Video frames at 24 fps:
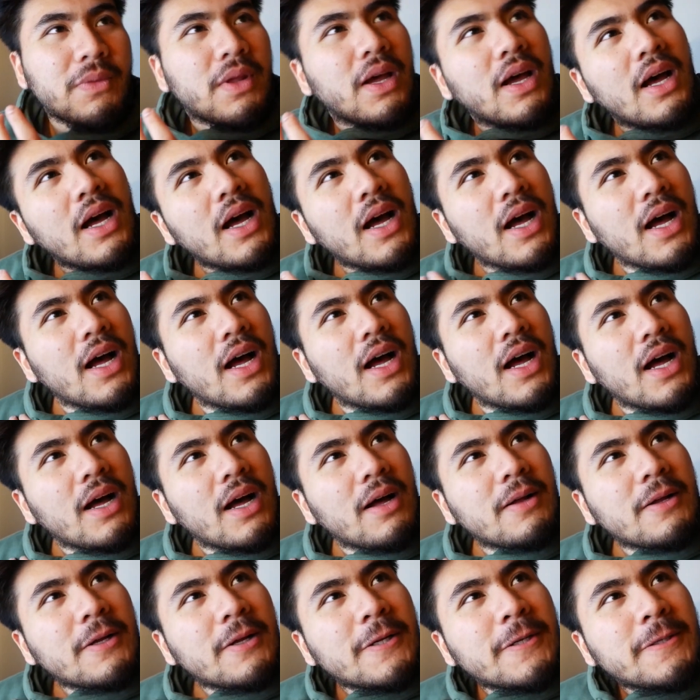
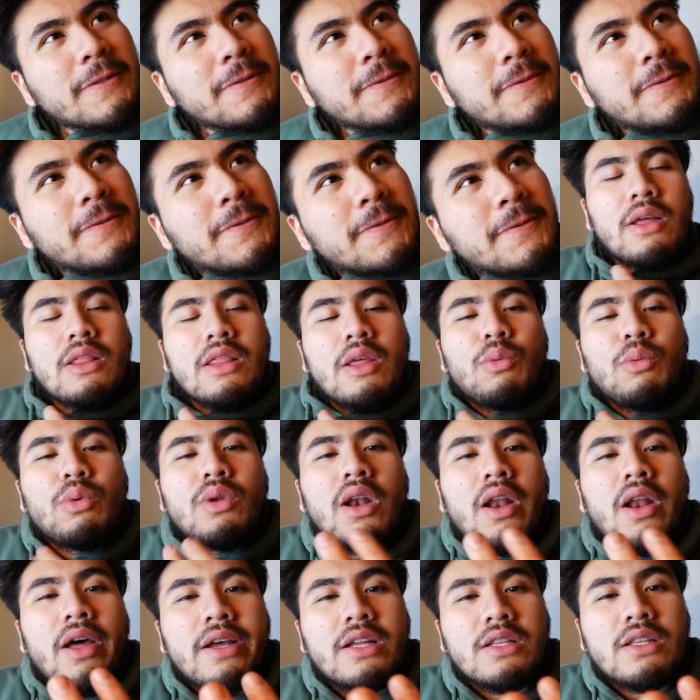Uh, they, they
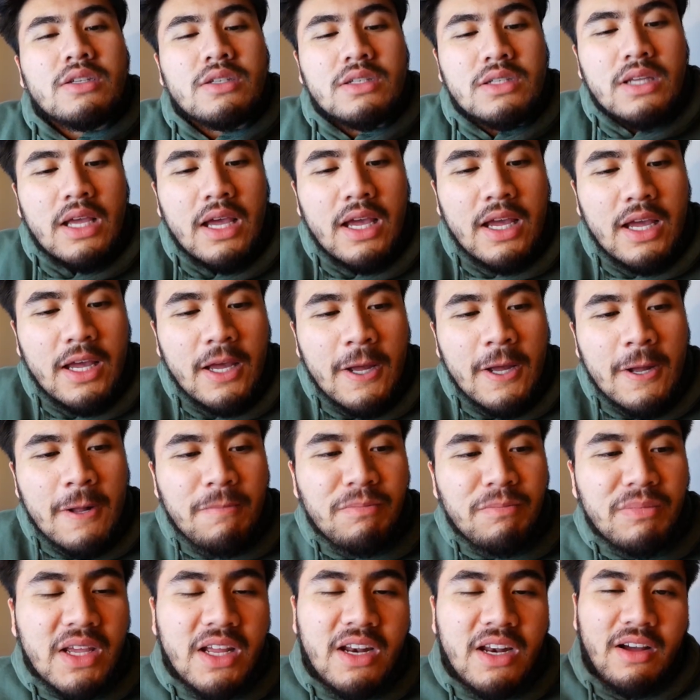would like to say
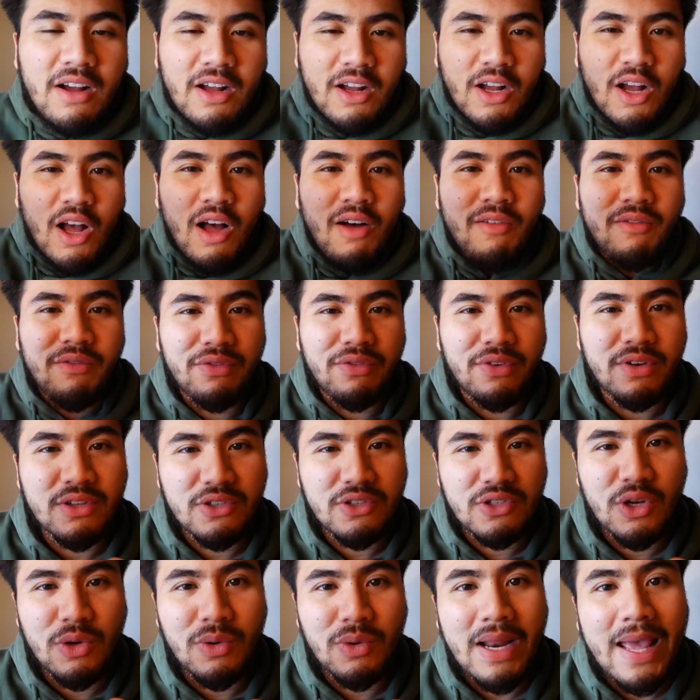in a comfort
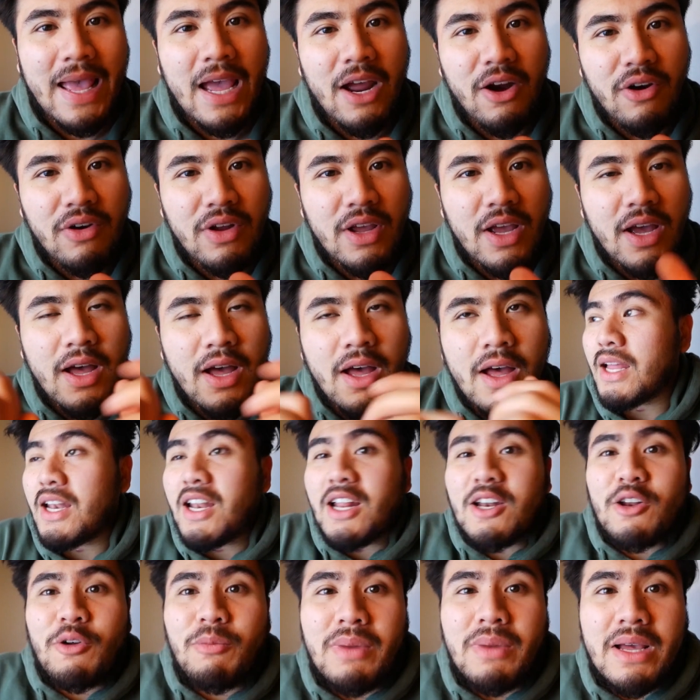zone area.
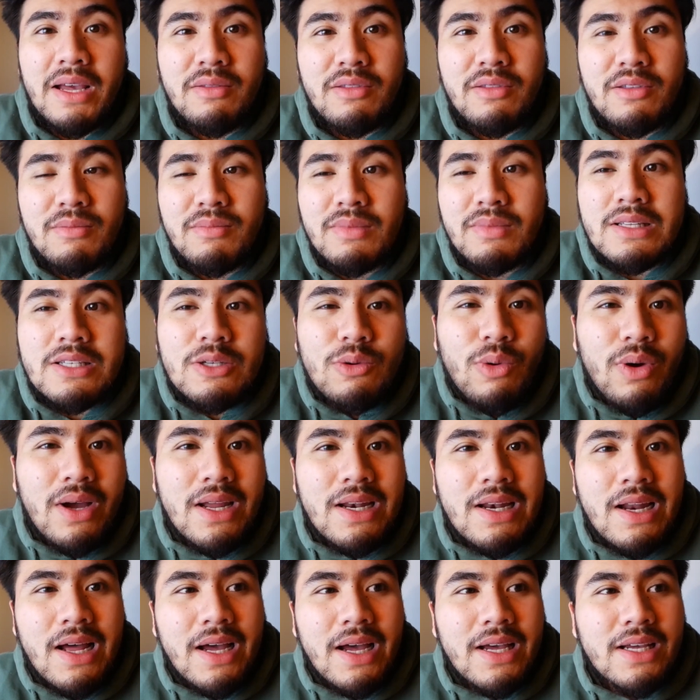And I don't blame them, it's
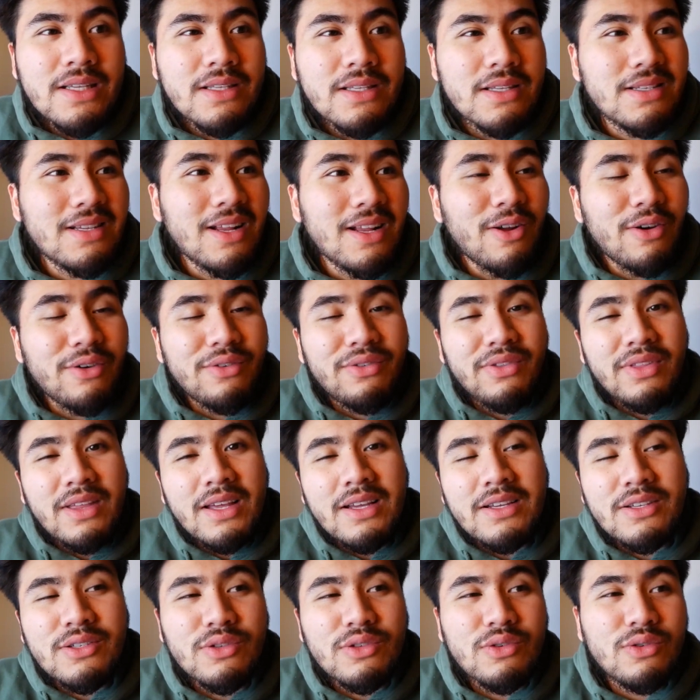quite nice. There's a lot of
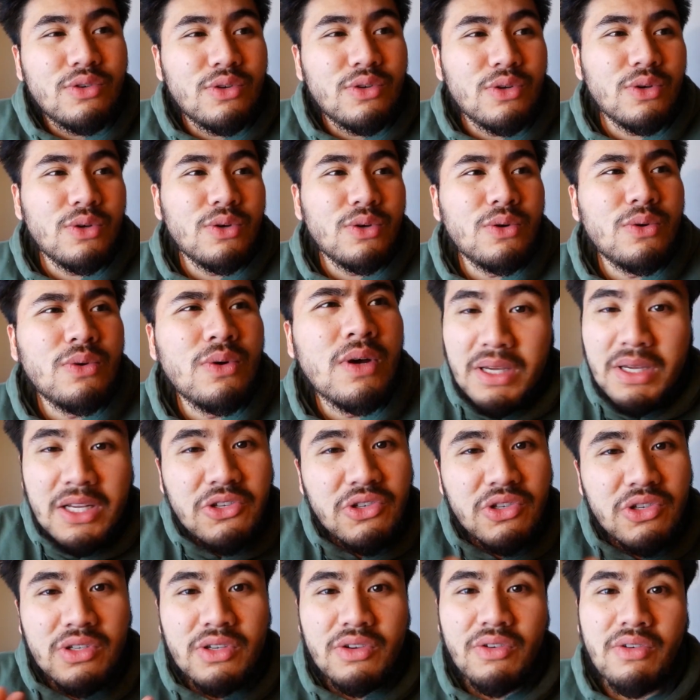things to do,
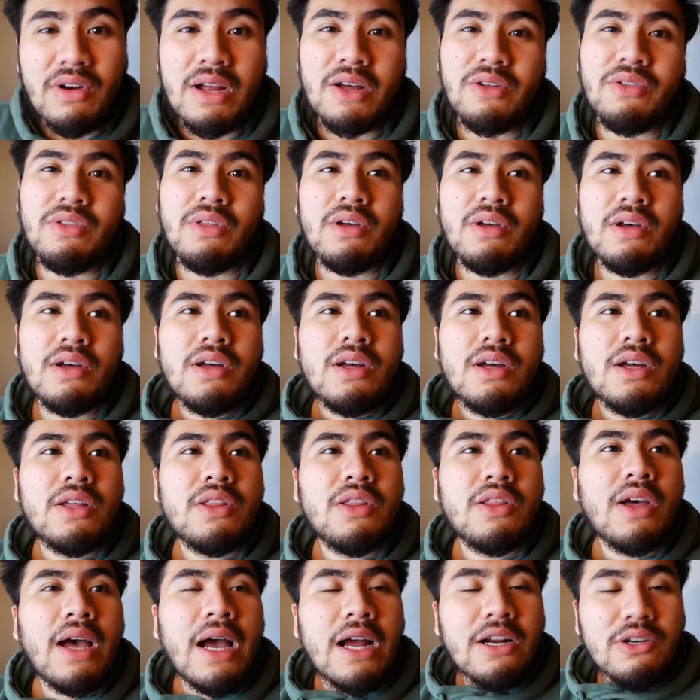beaches around the,
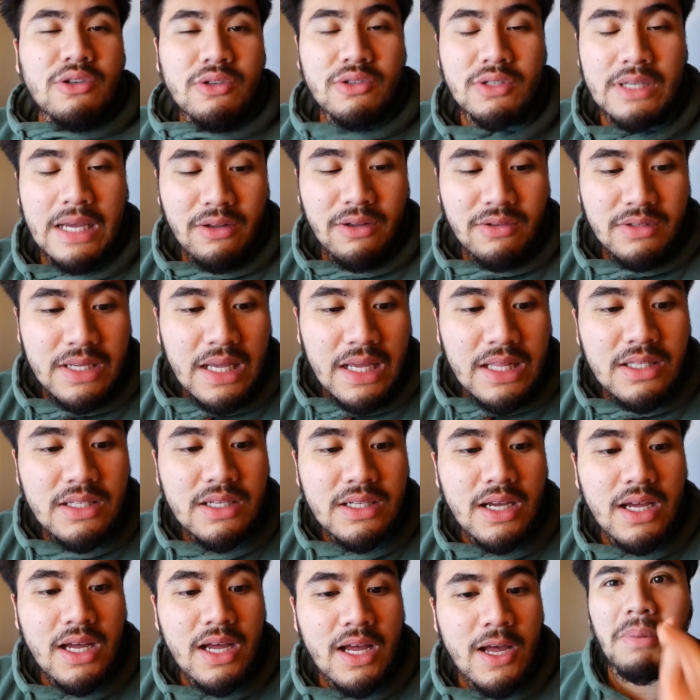the actual town
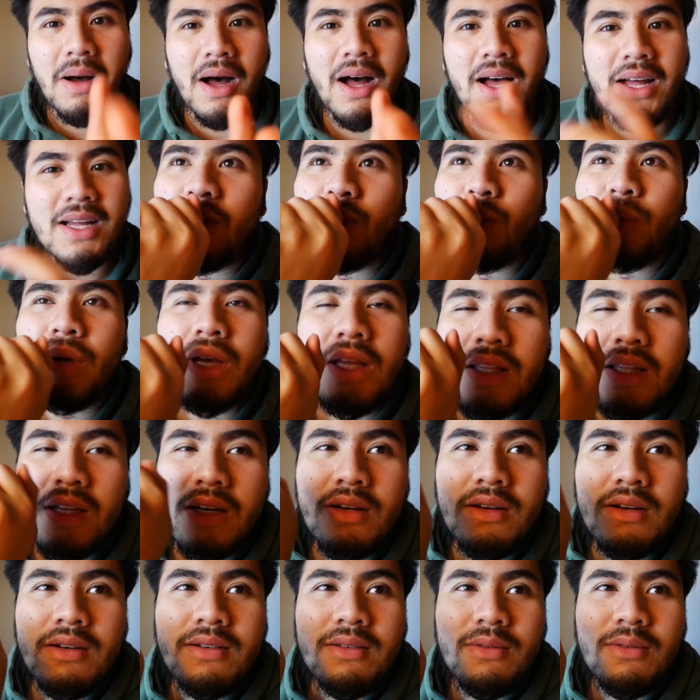center. But we
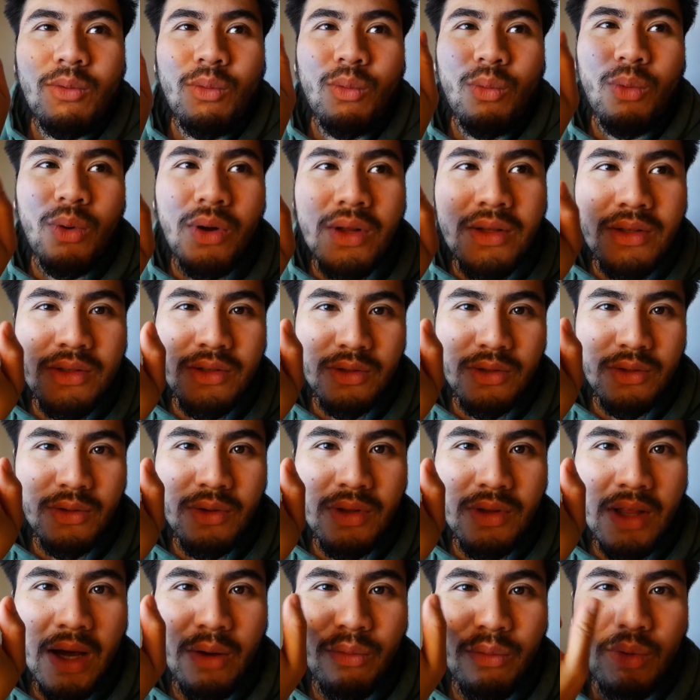didn't want to
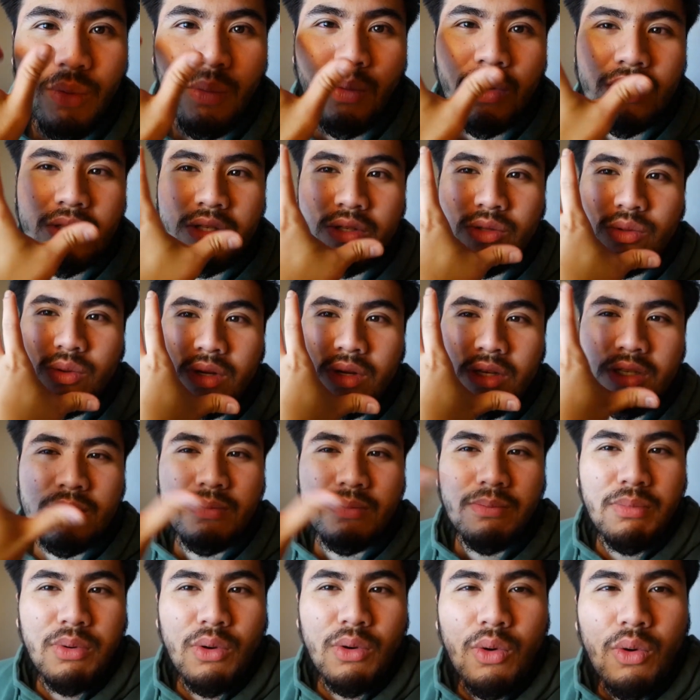do that. We wanted to
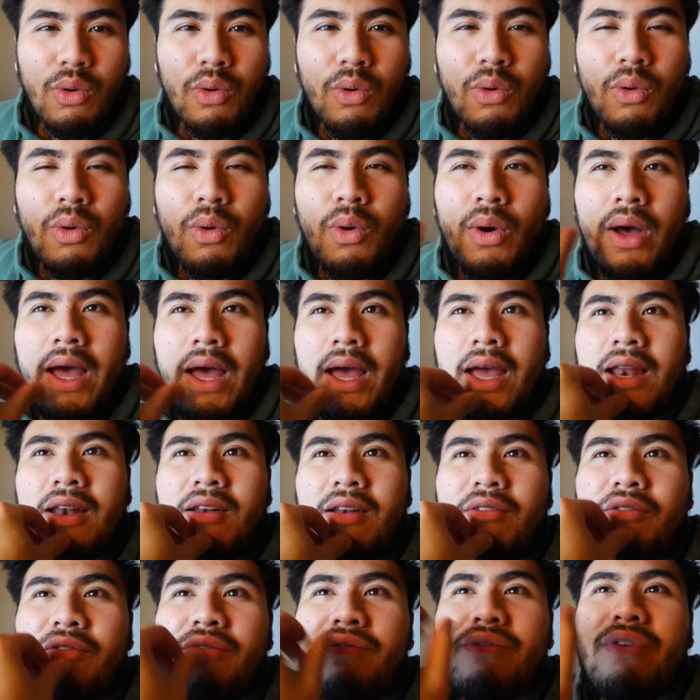explore and
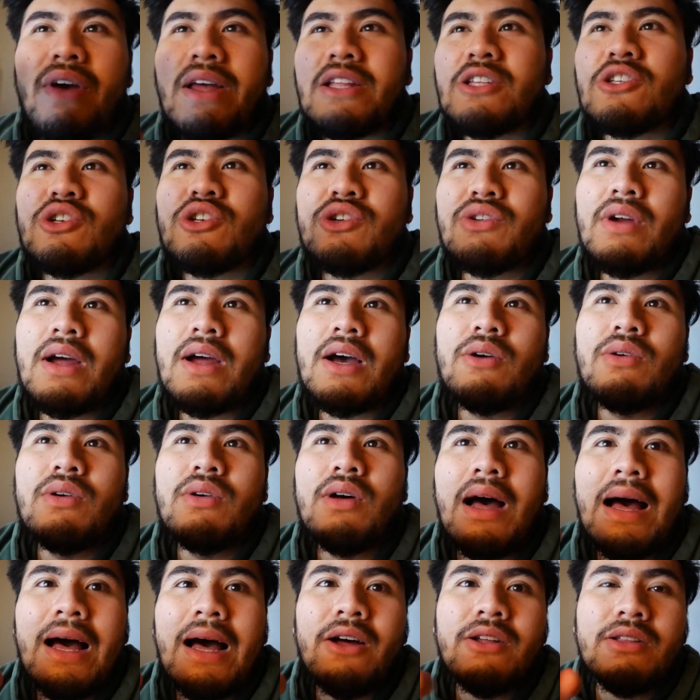venture
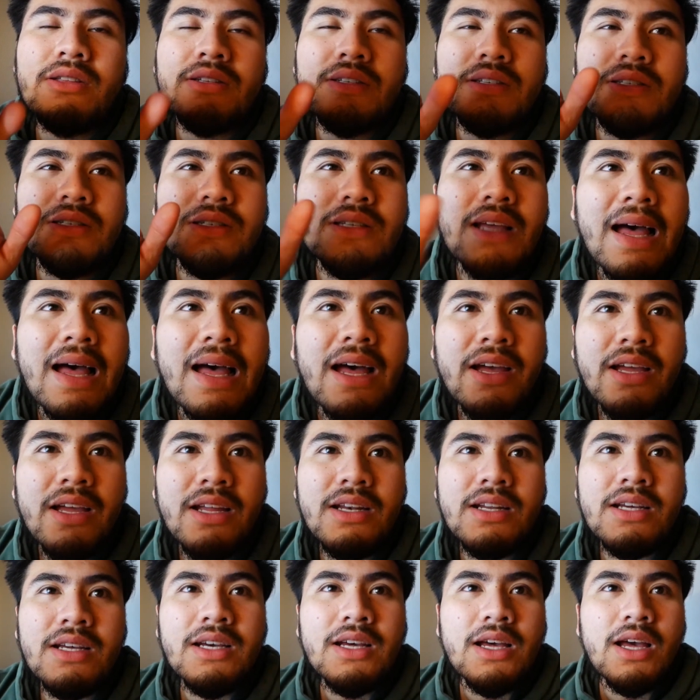out
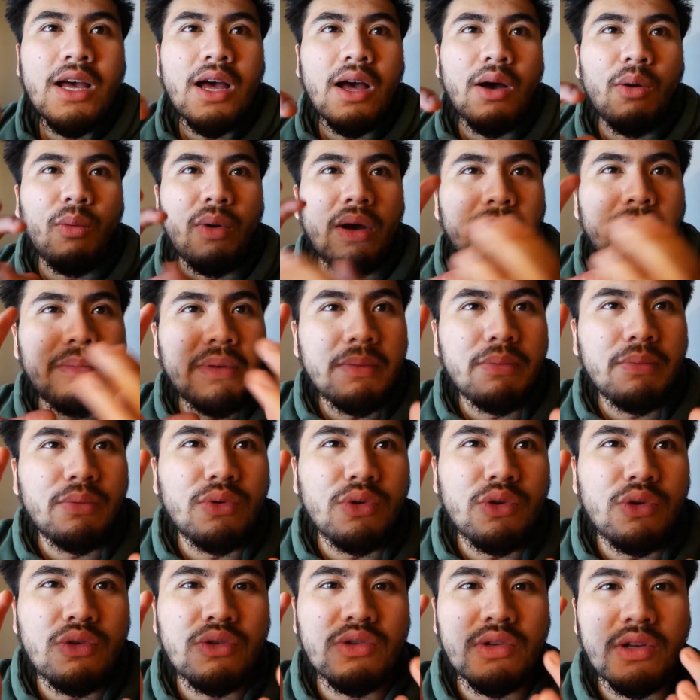outside where
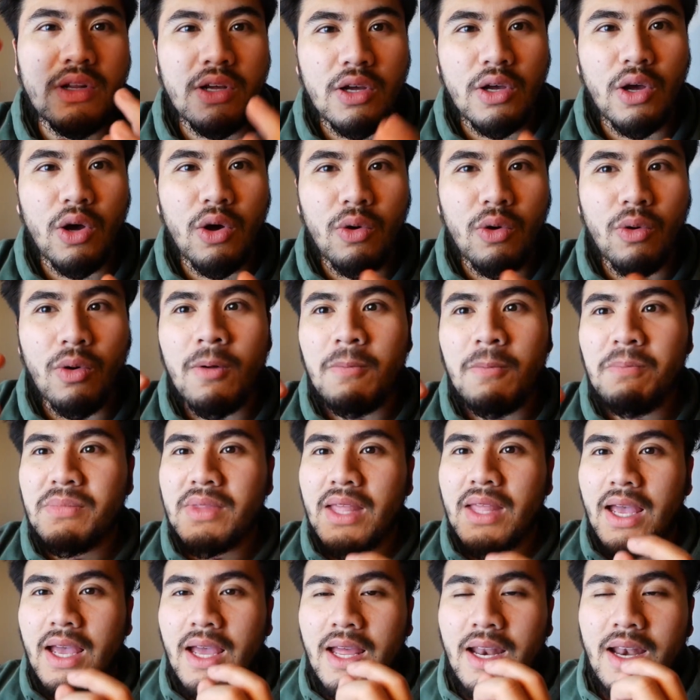people usually go
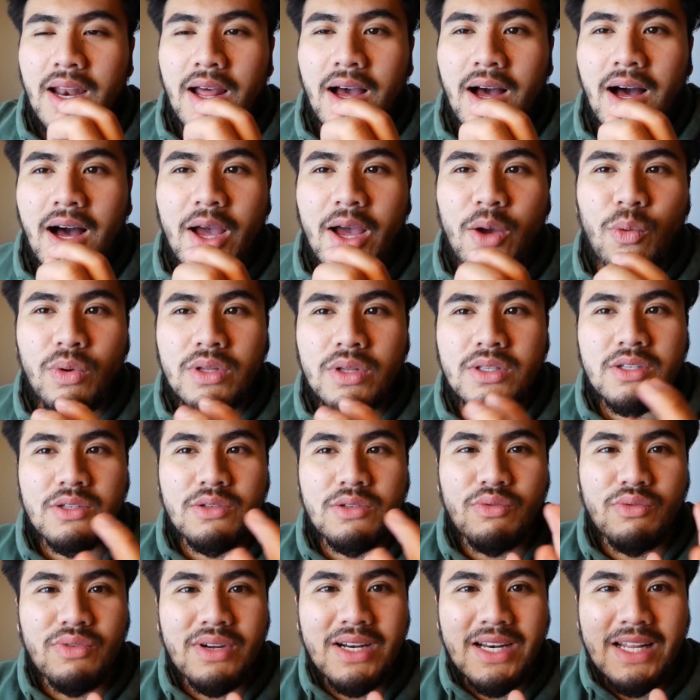and I wanted
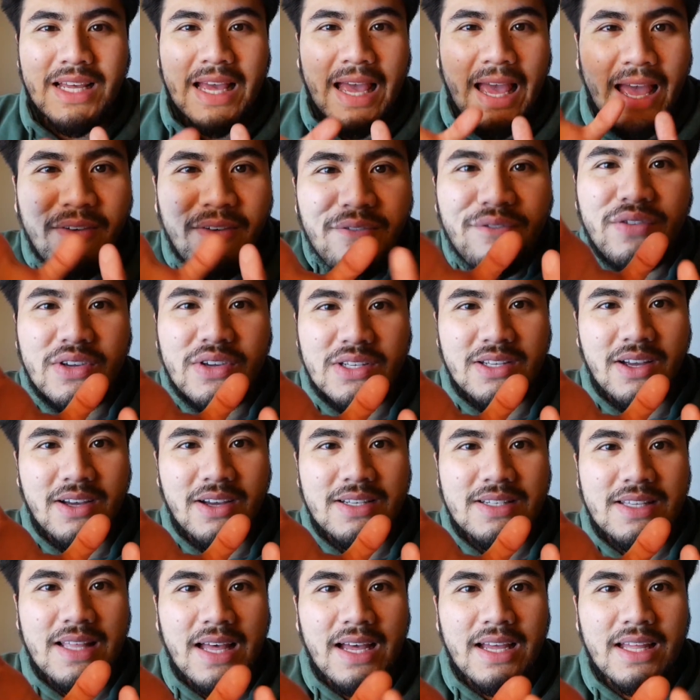to really
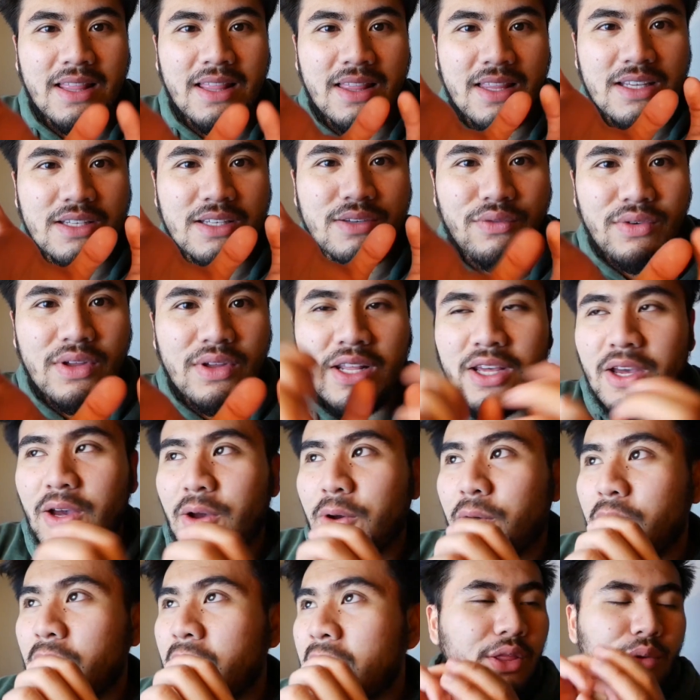emphasize that in this
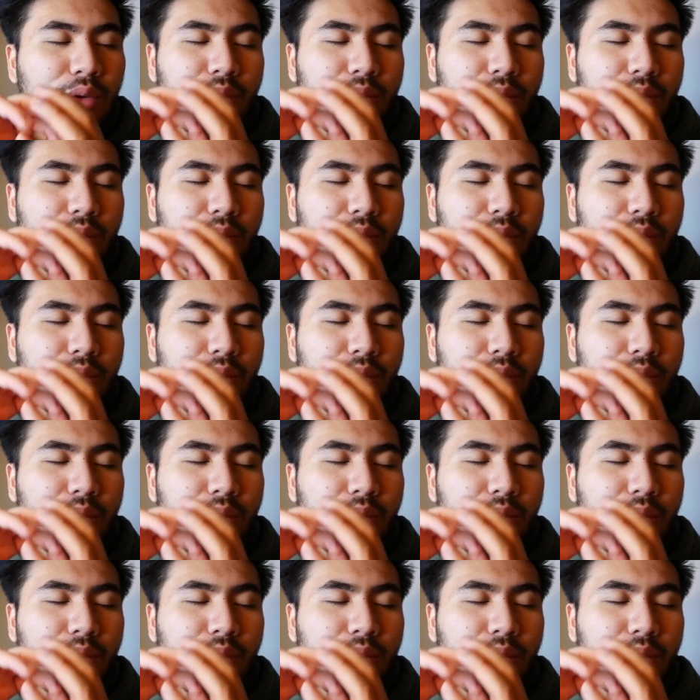video.